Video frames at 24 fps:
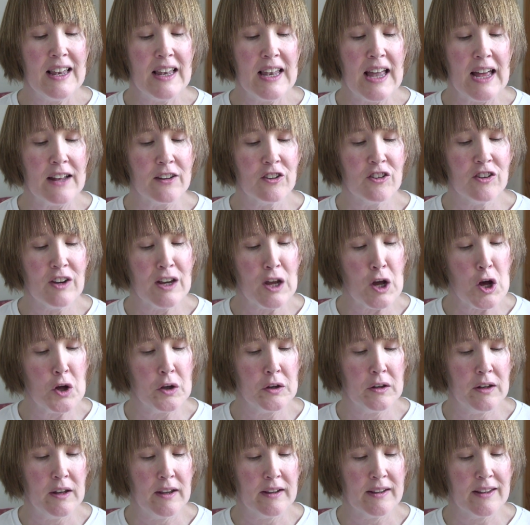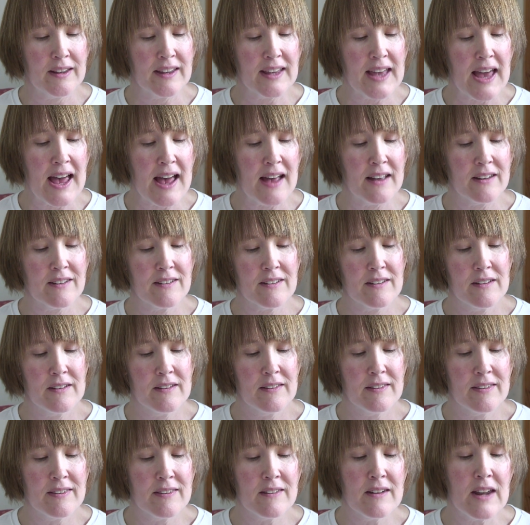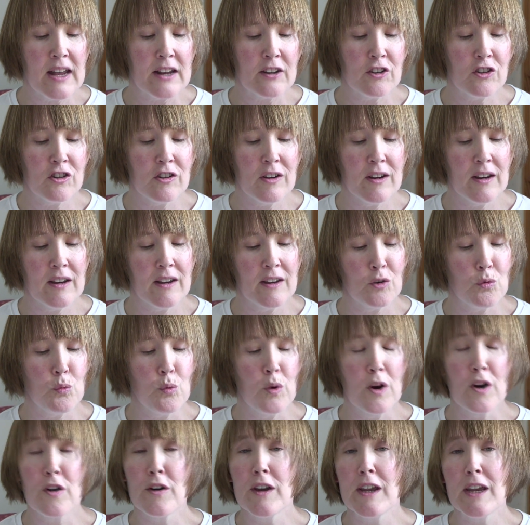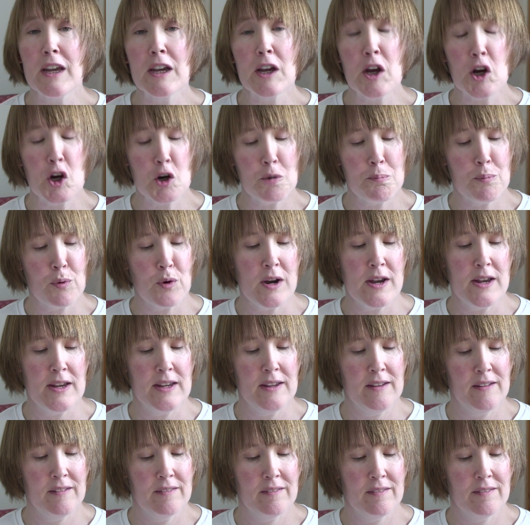latching on like a cat, snatching and worrying her prey.